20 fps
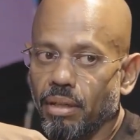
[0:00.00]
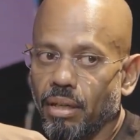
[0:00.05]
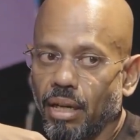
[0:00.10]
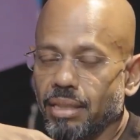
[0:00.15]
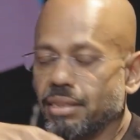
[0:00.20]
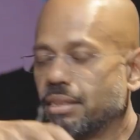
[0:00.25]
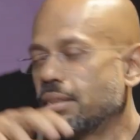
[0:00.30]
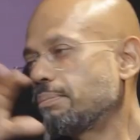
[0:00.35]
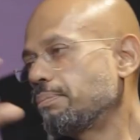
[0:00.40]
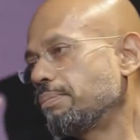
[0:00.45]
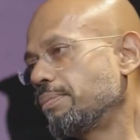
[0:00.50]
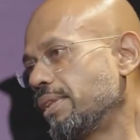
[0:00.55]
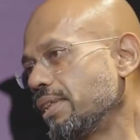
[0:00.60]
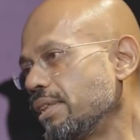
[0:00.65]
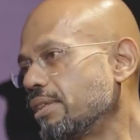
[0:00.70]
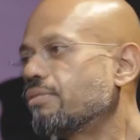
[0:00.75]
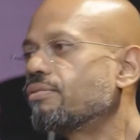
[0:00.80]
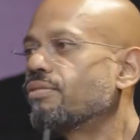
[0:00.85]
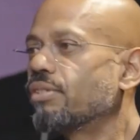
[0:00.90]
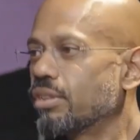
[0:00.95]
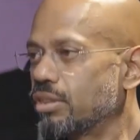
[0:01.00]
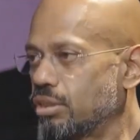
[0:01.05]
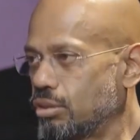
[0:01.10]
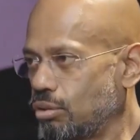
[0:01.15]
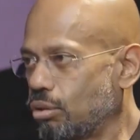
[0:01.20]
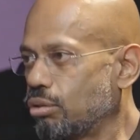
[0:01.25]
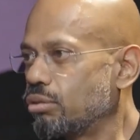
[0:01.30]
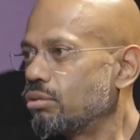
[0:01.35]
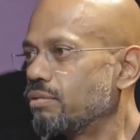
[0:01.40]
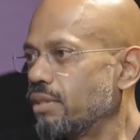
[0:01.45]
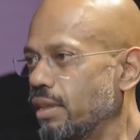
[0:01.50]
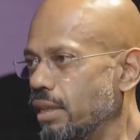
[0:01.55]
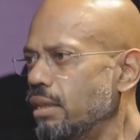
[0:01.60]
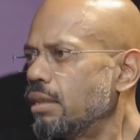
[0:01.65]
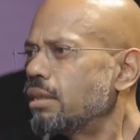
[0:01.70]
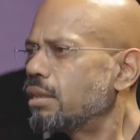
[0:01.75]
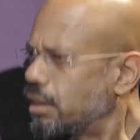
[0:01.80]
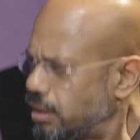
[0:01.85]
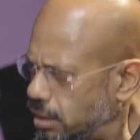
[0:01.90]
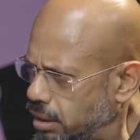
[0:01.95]
I said, please first talk to
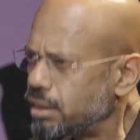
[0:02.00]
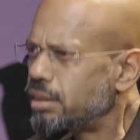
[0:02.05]
Vinay.